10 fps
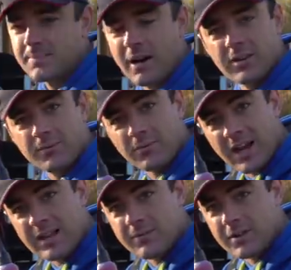about the
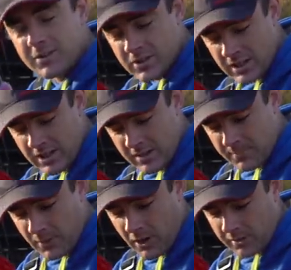flavours,
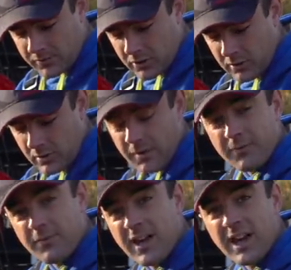but I do a
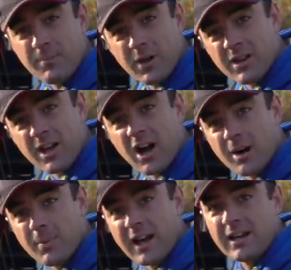fair bit of
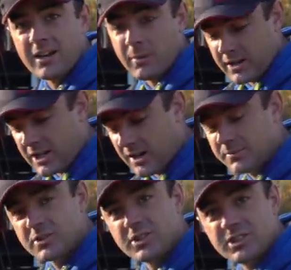carp angling when it
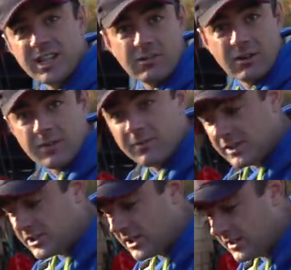comes to zig rig
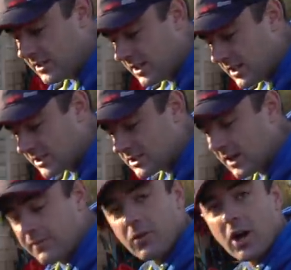fishing,
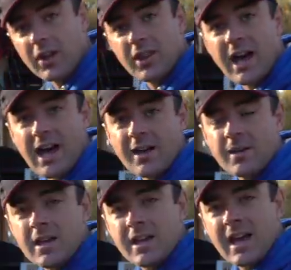stuff like that.
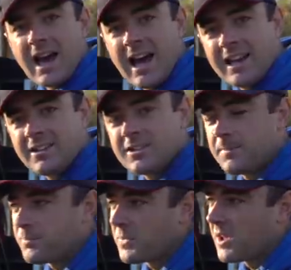And
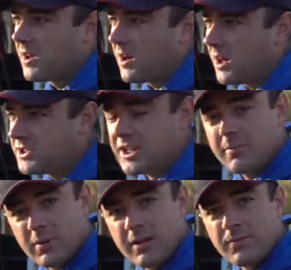I
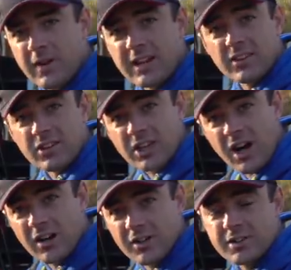generally think that
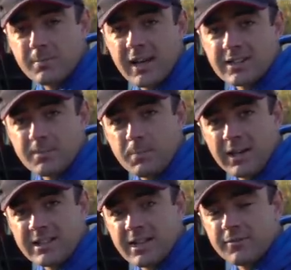colours makes a
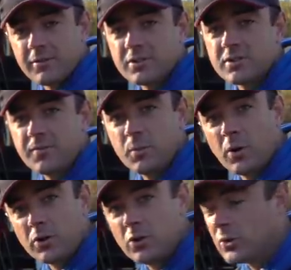big difference. If you
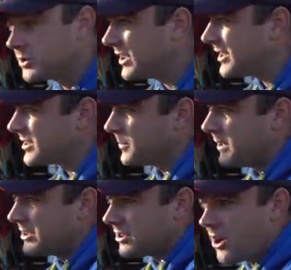want your disc to
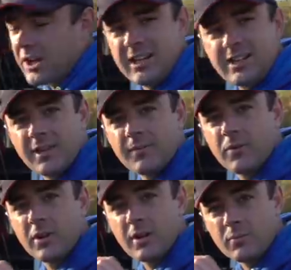be slightly
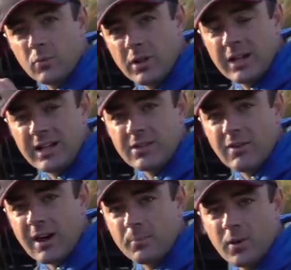different and really
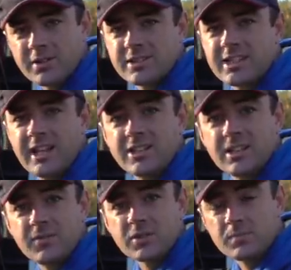grab one's attention,
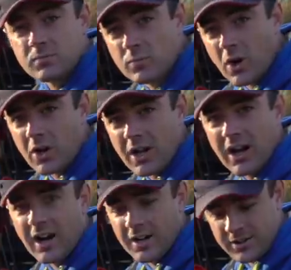if it's rock
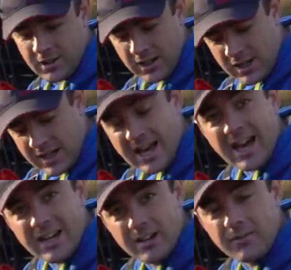hard,
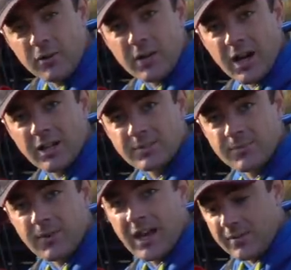adding a few colours
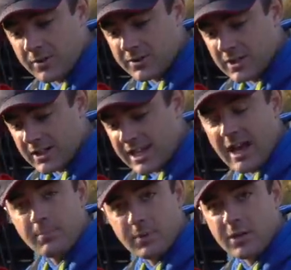and flavours
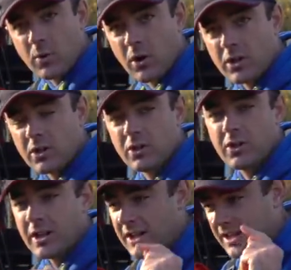can be quite
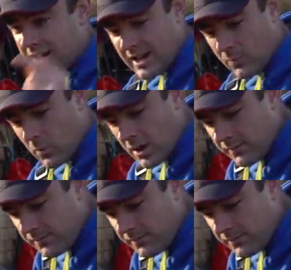good. And one